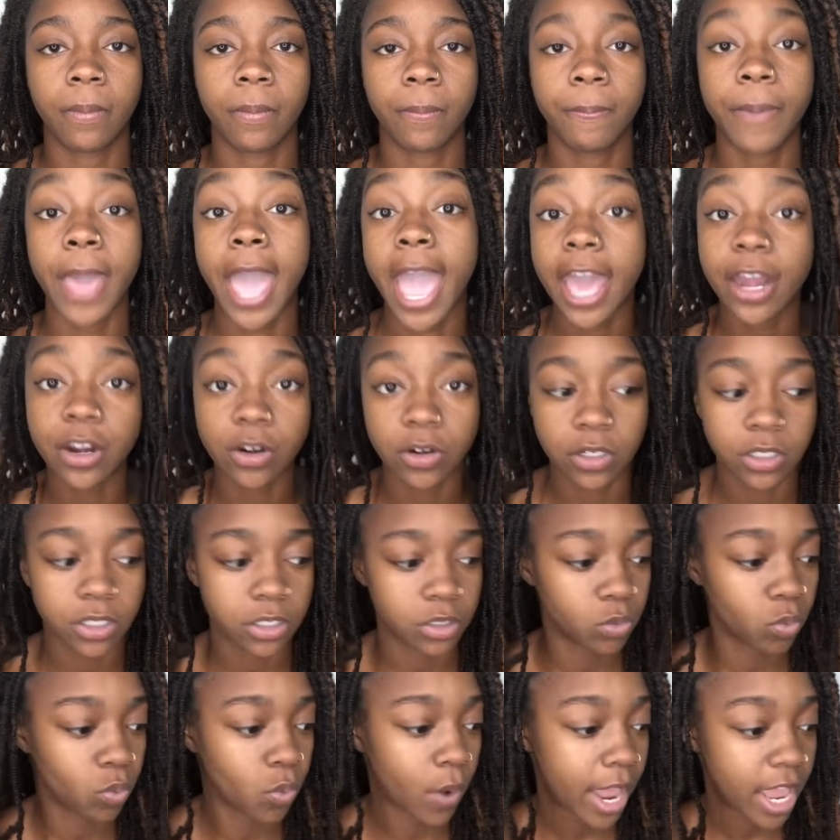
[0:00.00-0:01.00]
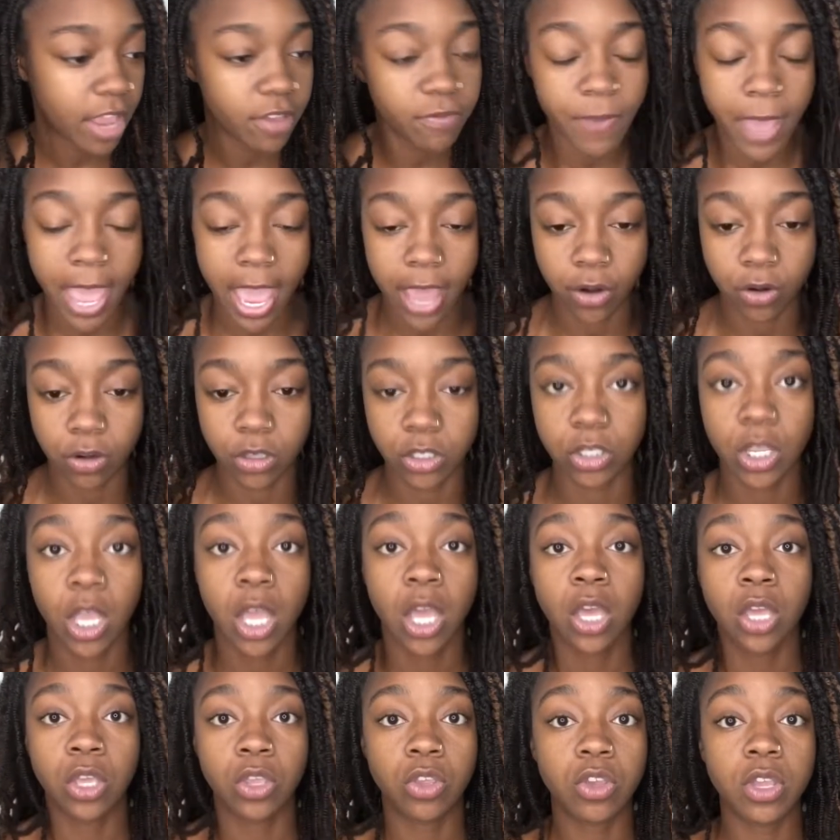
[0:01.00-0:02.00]
patterns, wave patterns.
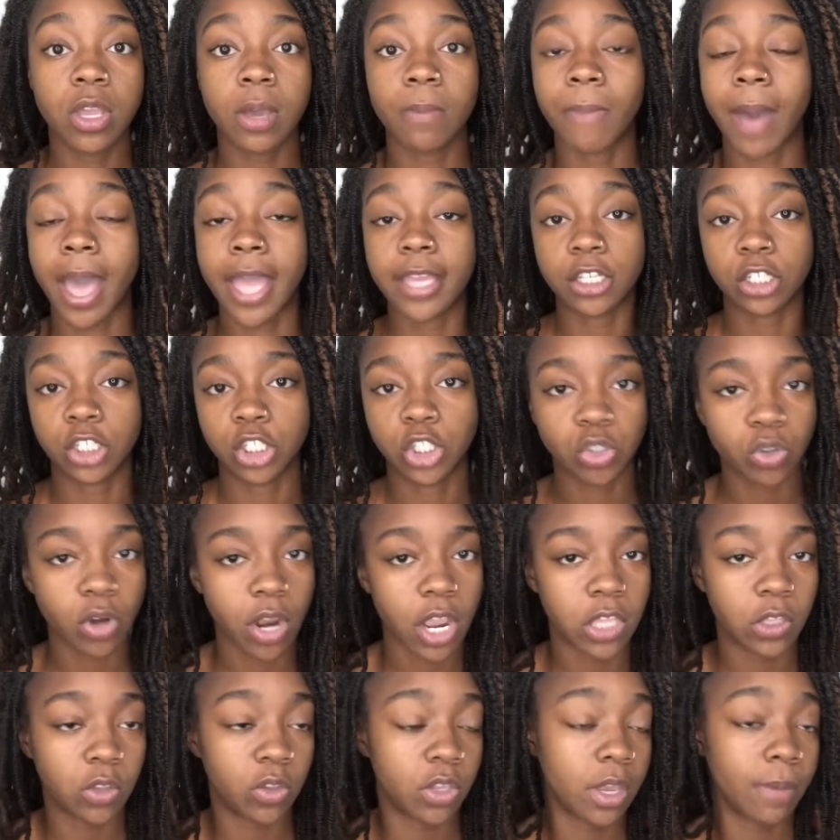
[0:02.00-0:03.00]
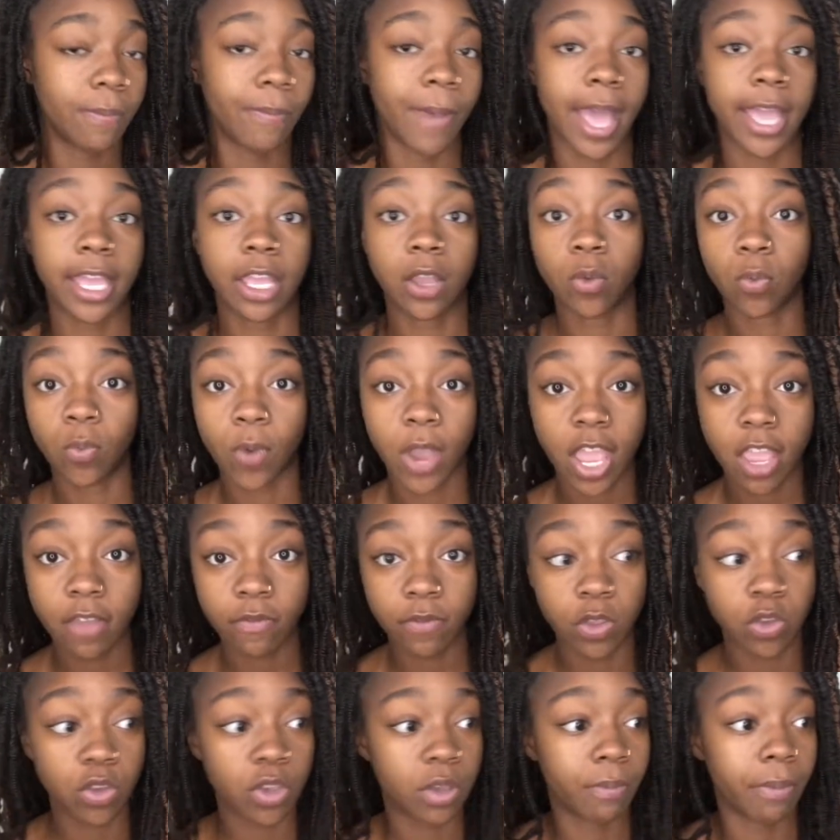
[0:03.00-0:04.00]
You can buy it straight, you can buy it
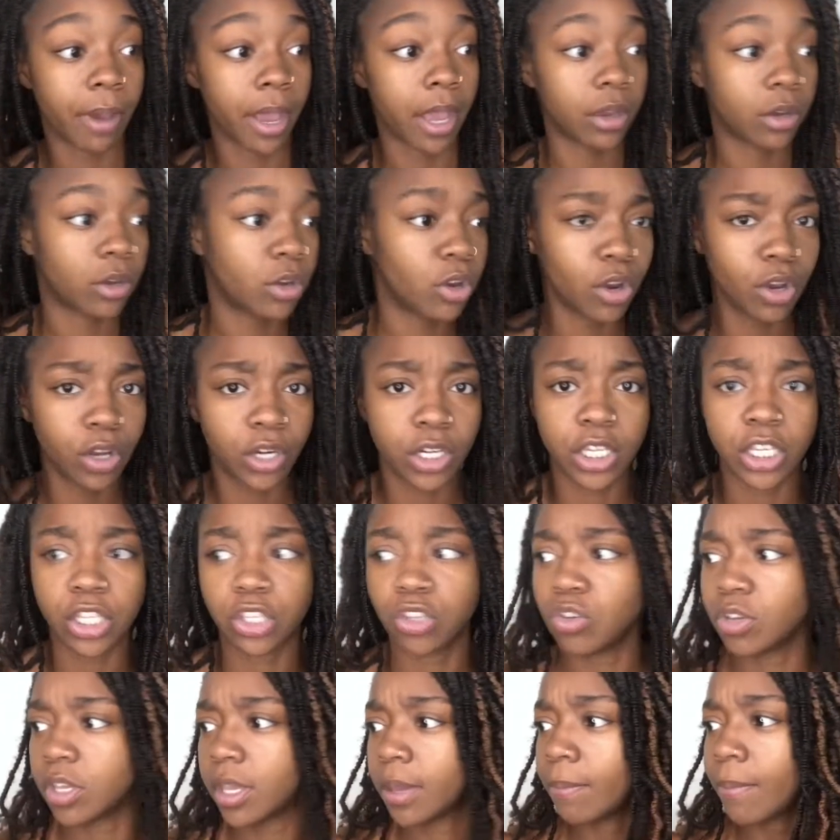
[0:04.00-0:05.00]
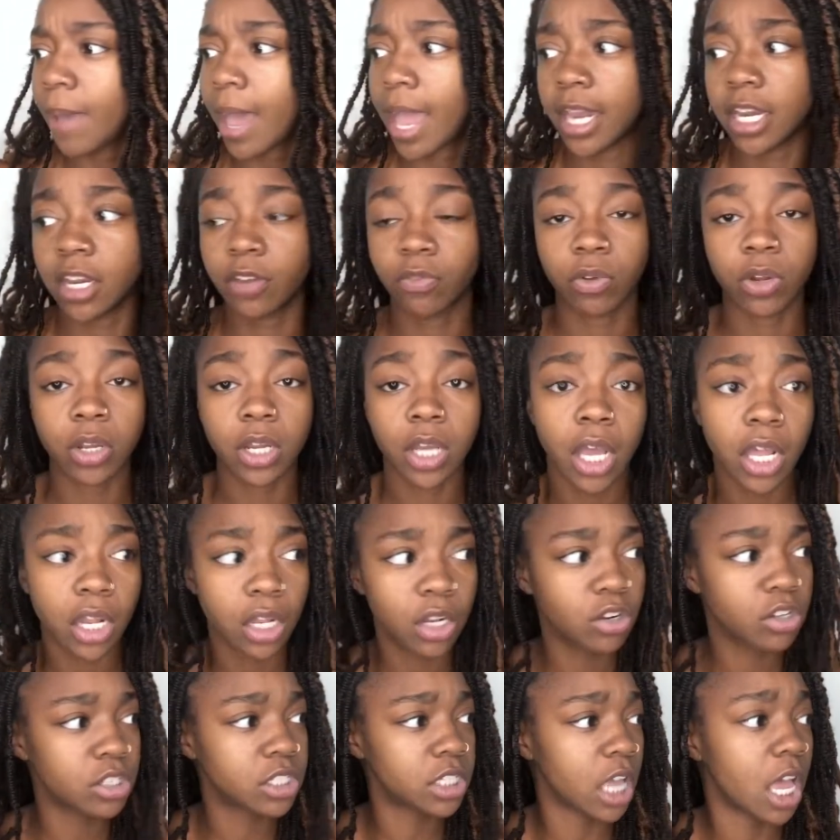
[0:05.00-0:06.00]
wavy, you can buy it curly, you can buy different
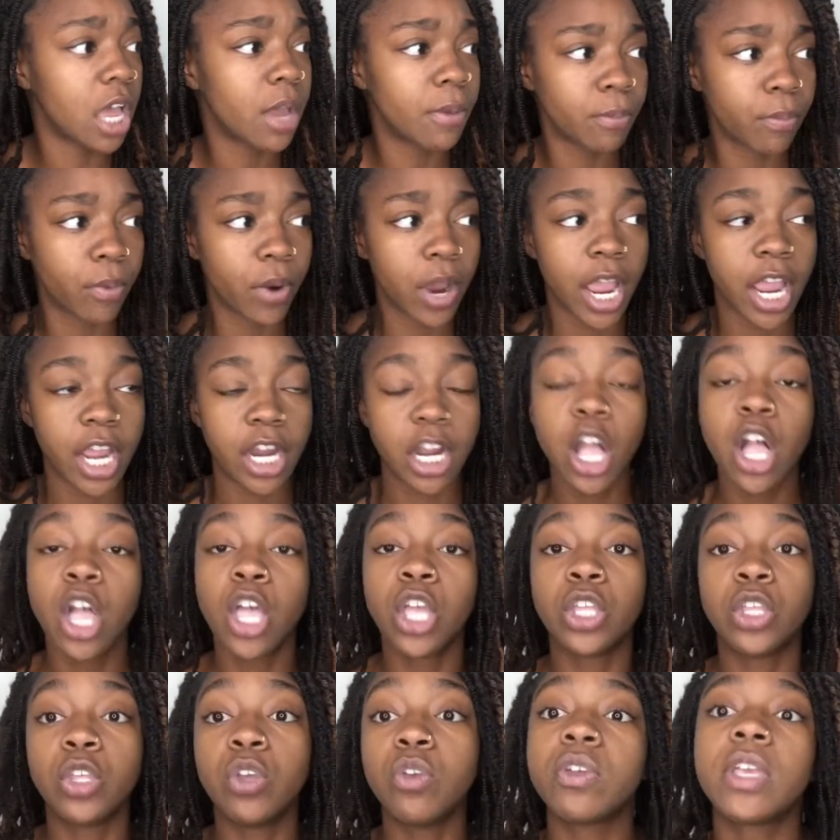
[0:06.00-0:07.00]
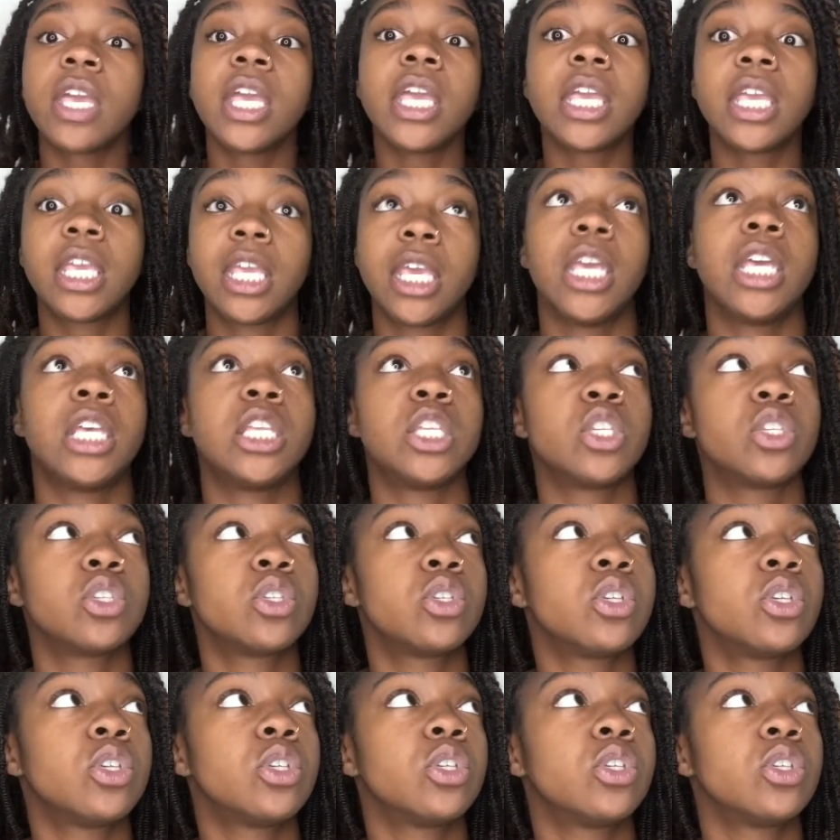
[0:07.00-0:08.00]
colors, unbraid. You can get
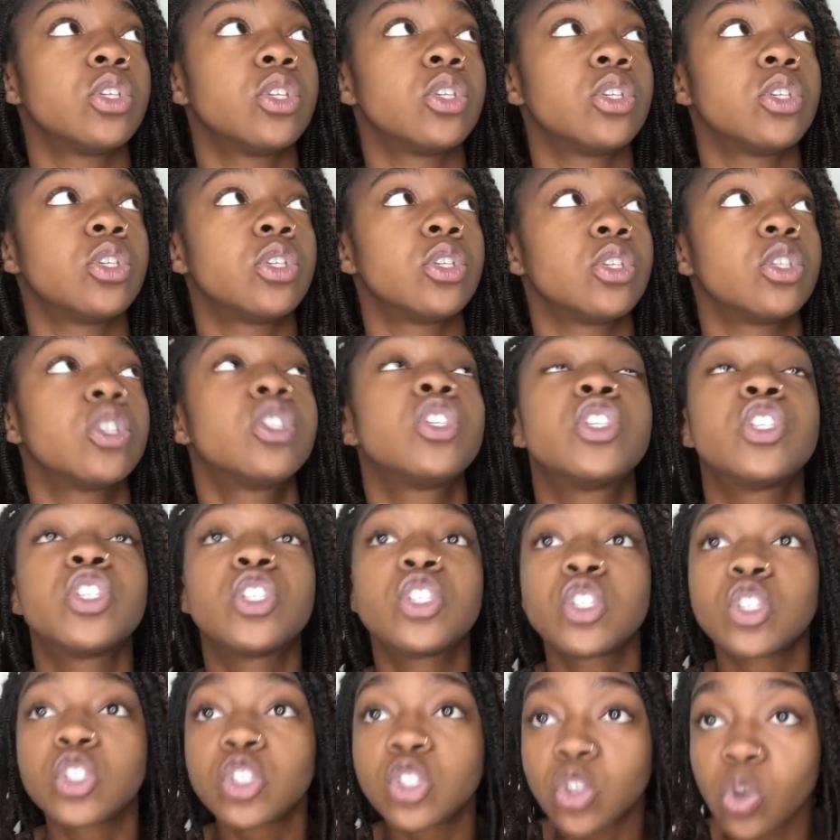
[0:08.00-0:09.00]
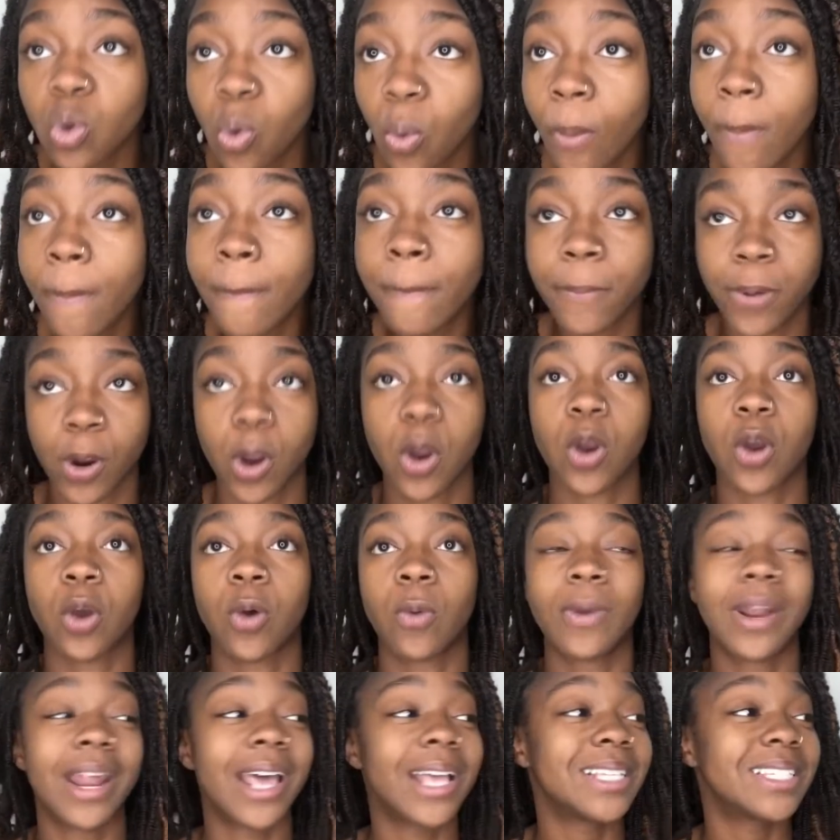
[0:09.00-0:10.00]
super,
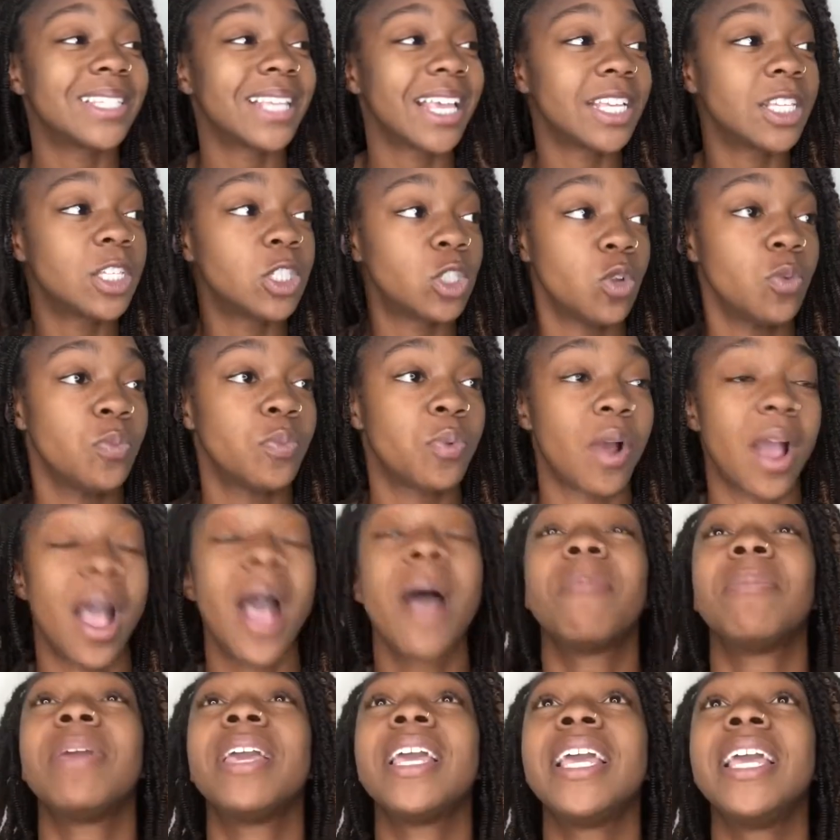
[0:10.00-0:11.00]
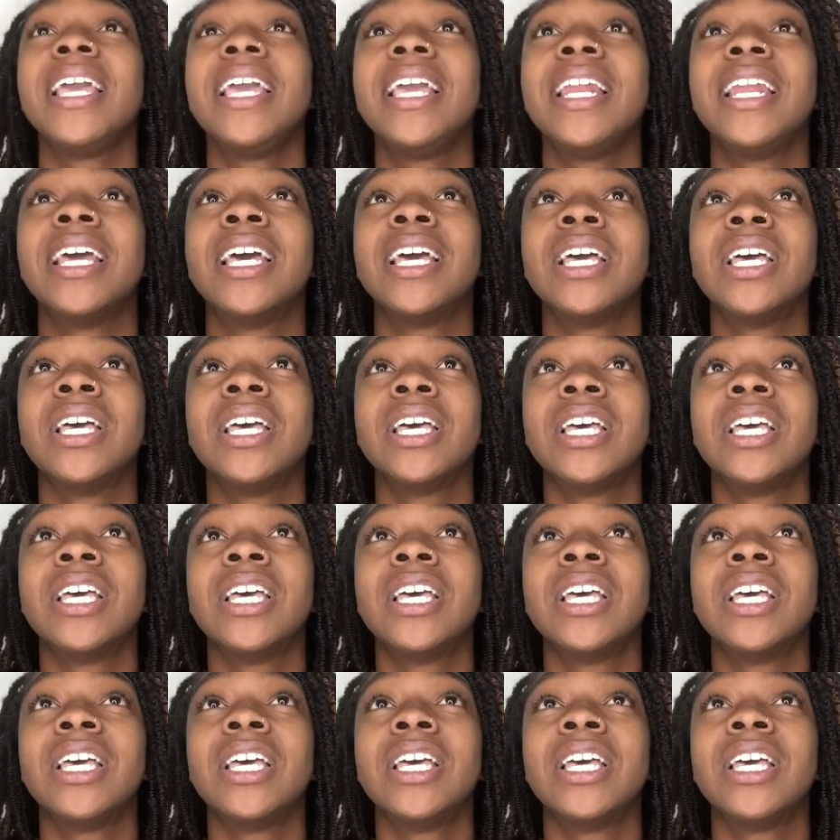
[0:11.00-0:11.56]
when I say super, I mean